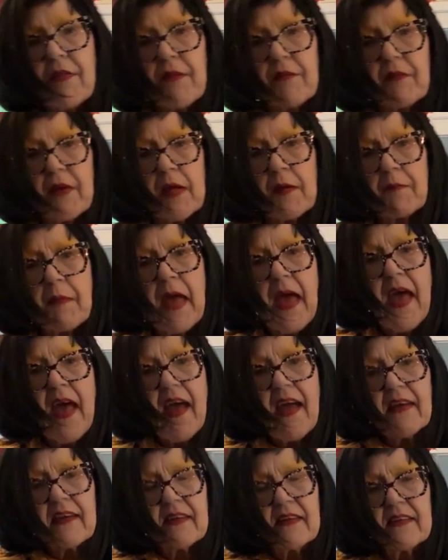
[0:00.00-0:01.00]
the way
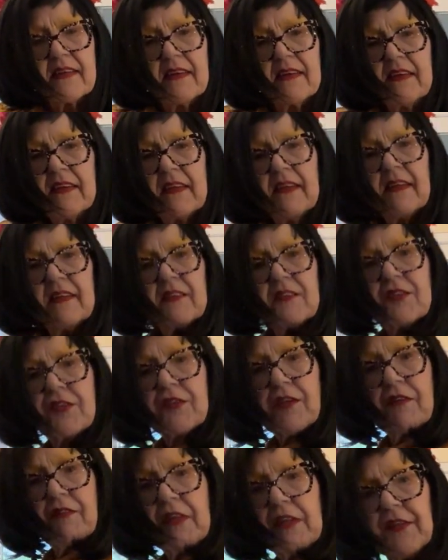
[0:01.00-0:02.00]
back,
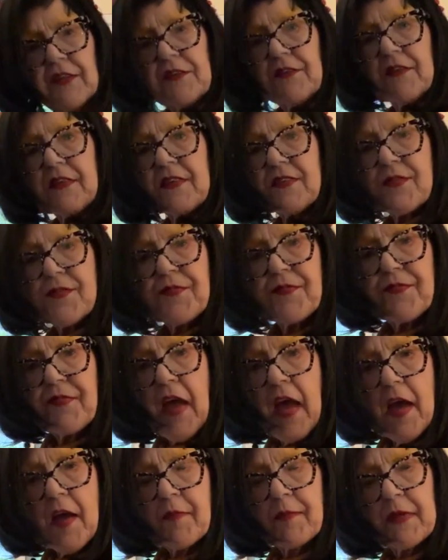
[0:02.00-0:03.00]
showing you this
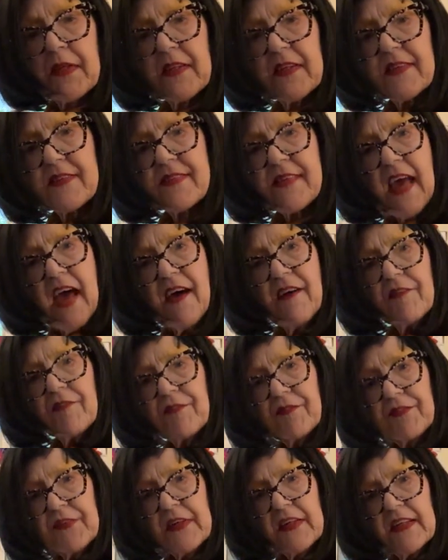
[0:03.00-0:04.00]
fabulous
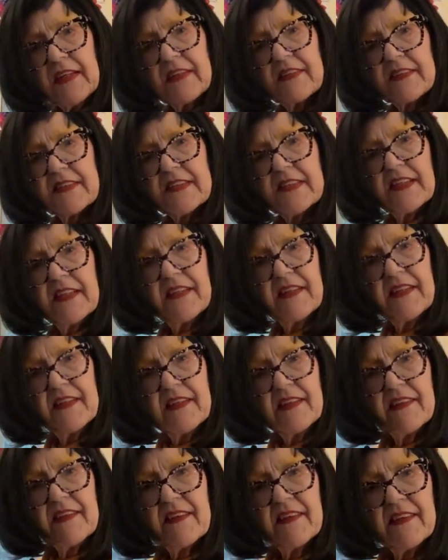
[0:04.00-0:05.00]
outfit.
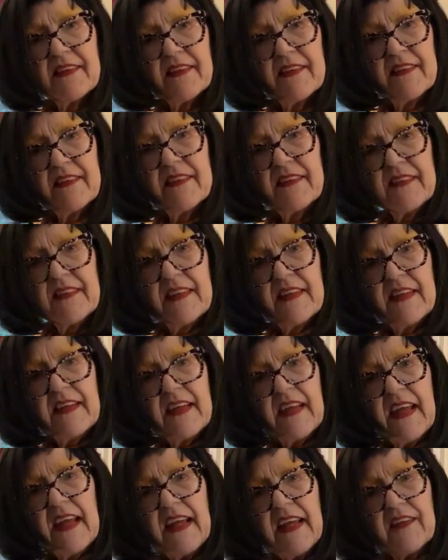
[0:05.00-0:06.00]

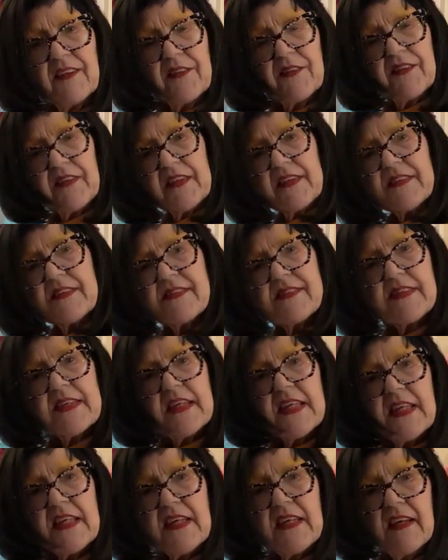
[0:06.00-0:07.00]
And you can
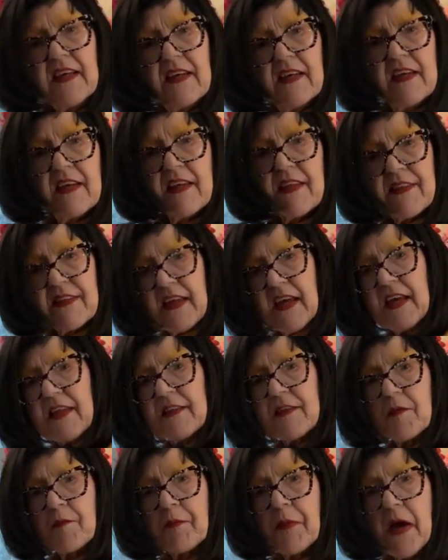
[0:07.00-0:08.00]
see that
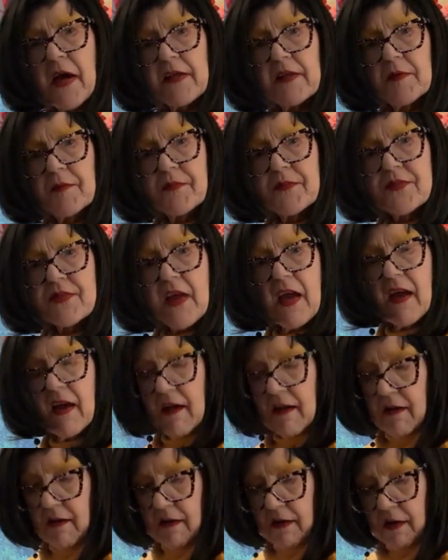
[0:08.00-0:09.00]
the bottoms
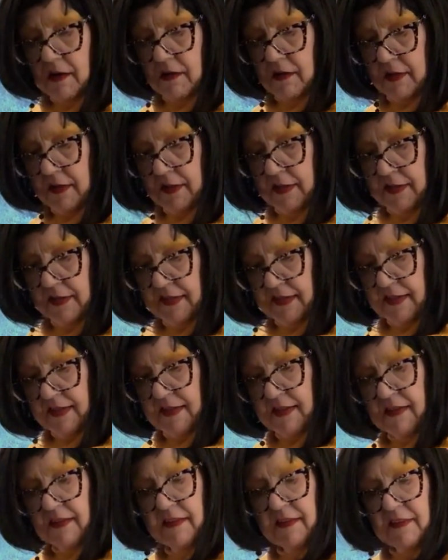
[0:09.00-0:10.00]
are
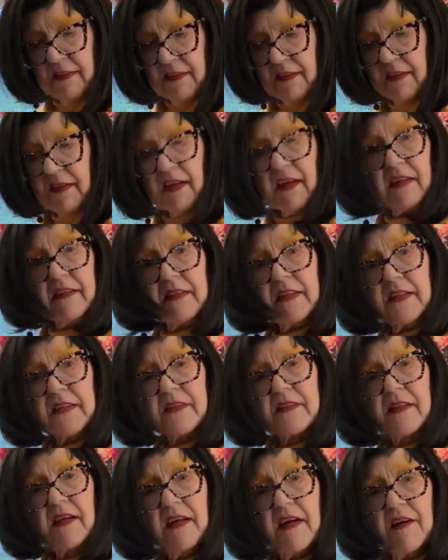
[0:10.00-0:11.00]
a
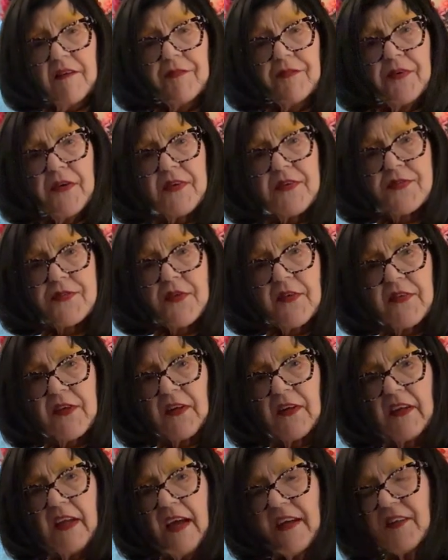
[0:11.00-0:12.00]
knit cuff, so
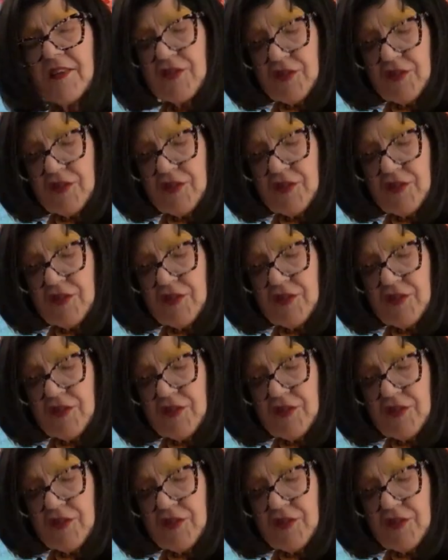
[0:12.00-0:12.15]
they're like